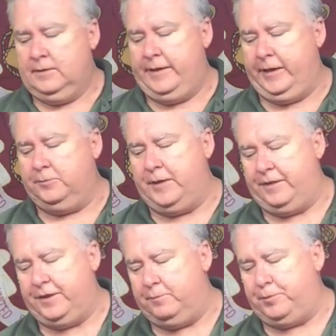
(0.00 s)
nailed
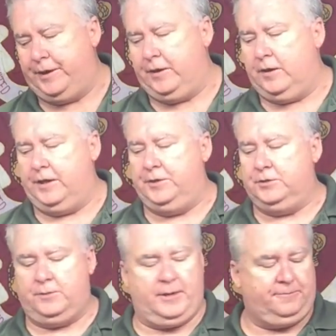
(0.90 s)
my thumb pretty hard,
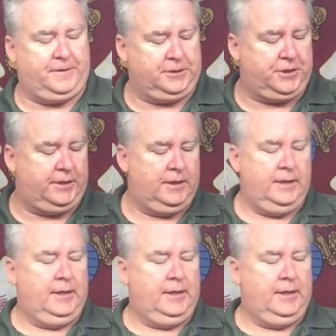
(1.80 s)
induced a malfunction,